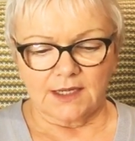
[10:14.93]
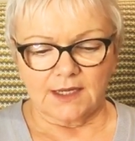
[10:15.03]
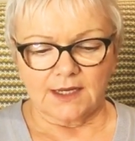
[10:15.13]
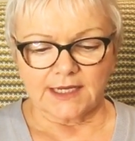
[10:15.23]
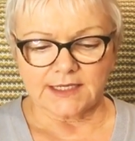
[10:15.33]

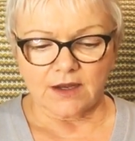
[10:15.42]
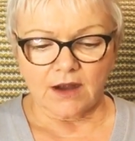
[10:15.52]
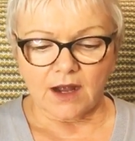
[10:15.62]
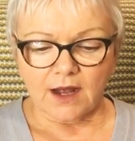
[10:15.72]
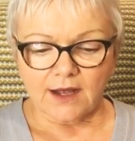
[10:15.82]
let our
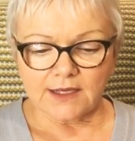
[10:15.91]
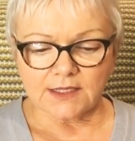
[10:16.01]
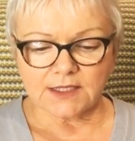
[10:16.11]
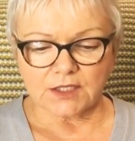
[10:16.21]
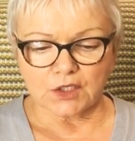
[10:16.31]

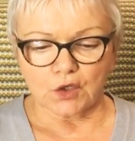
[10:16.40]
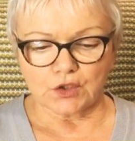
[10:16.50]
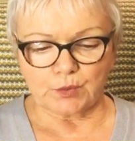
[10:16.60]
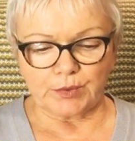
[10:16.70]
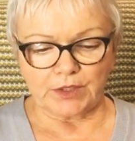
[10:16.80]
eyes
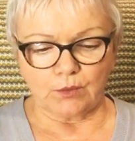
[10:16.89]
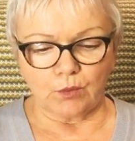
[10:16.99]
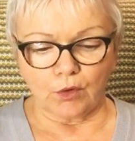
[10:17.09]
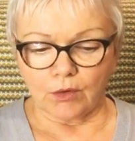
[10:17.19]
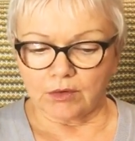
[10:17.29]
not be
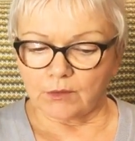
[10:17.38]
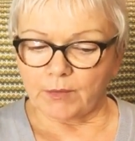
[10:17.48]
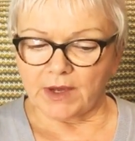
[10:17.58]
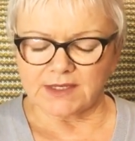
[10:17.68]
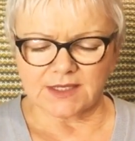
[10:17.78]
worn
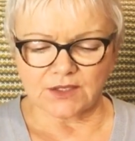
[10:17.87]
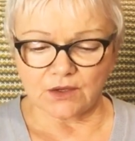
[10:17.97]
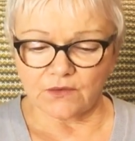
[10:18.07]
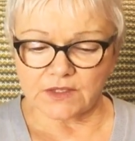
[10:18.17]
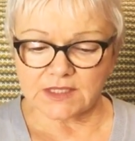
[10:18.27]
by
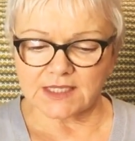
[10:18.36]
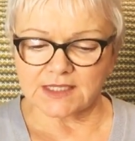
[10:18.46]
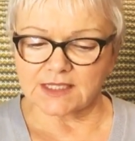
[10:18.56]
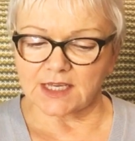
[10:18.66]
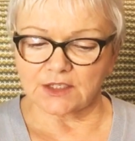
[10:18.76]

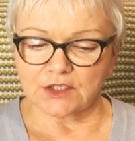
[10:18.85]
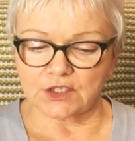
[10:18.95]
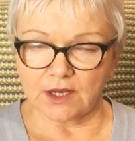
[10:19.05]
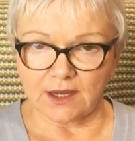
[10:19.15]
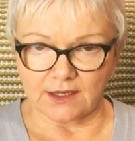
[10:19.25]
surfaces that
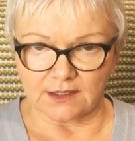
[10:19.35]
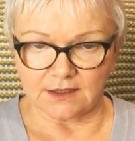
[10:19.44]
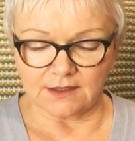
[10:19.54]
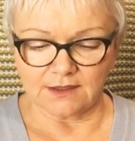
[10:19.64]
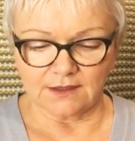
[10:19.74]

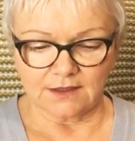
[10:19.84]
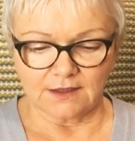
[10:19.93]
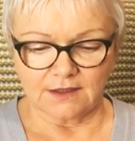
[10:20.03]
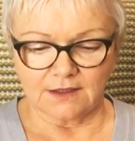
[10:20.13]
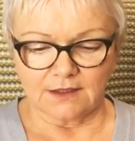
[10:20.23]
shine,
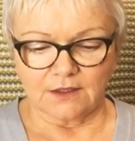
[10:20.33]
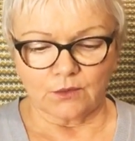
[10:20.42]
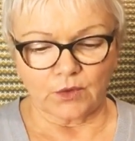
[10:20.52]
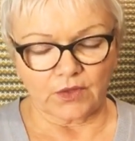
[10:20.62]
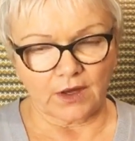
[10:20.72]

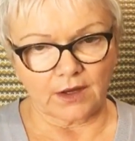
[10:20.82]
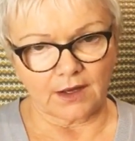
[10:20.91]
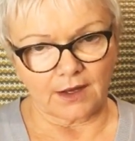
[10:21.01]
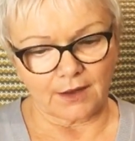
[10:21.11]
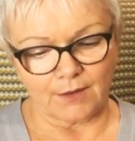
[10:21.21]
with
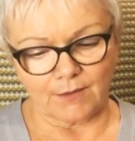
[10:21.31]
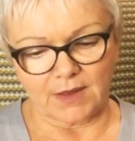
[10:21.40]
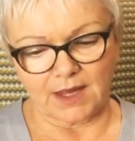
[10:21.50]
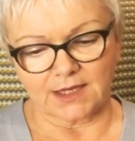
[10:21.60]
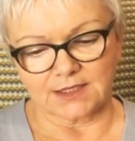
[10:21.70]
hunger
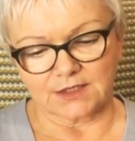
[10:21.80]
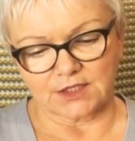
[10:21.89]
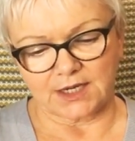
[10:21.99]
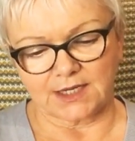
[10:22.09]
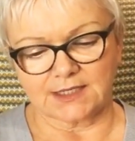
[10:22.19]
made
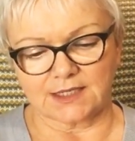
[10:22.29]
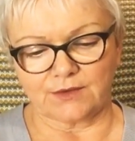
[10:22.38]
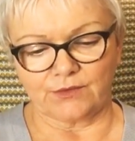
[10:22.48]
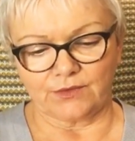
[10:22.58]
attractive.